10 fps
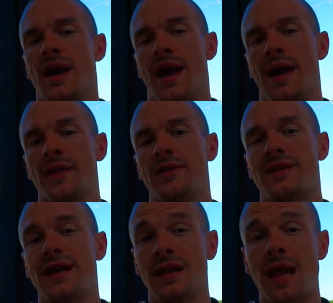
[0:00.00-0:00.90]

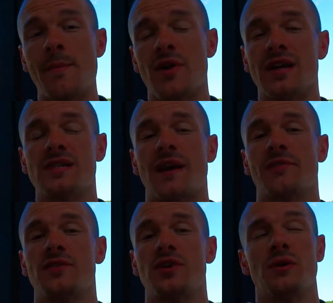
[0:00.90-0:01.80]
The dilemma is,
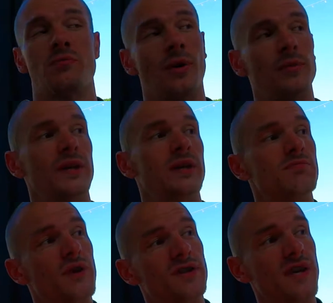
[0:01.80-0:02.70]
after
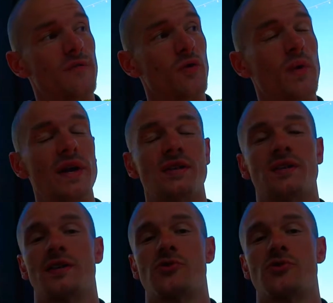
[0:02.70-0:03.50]
probably several weeks,